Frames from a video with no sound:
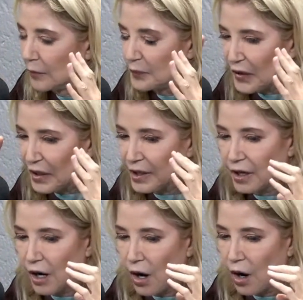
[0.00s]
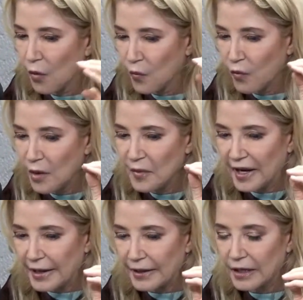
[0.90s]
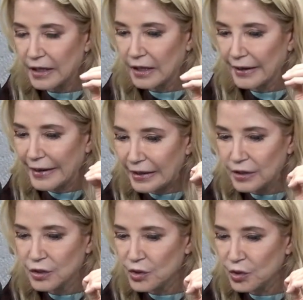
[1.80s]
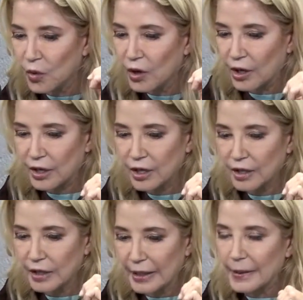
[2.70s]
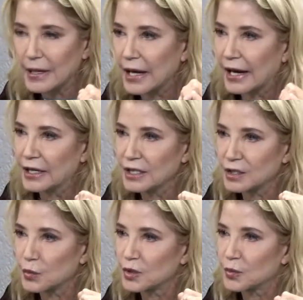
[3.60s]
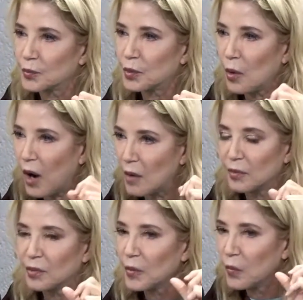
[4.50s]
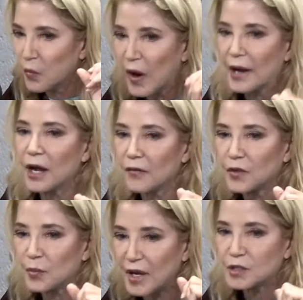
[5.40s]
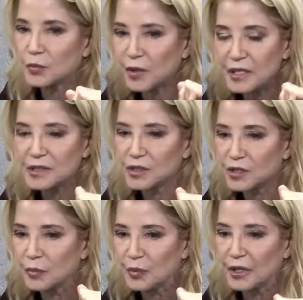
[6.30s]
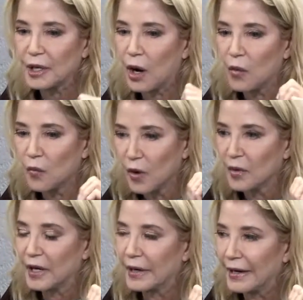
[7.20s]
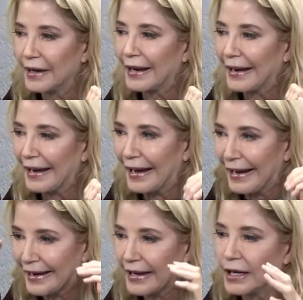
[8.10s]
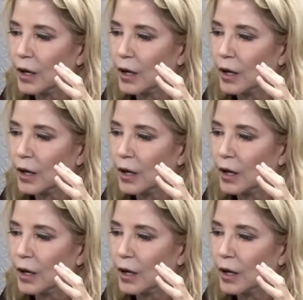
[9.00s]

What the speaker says: being a woman in New York in the 90s was probably one of the best places to be a woman in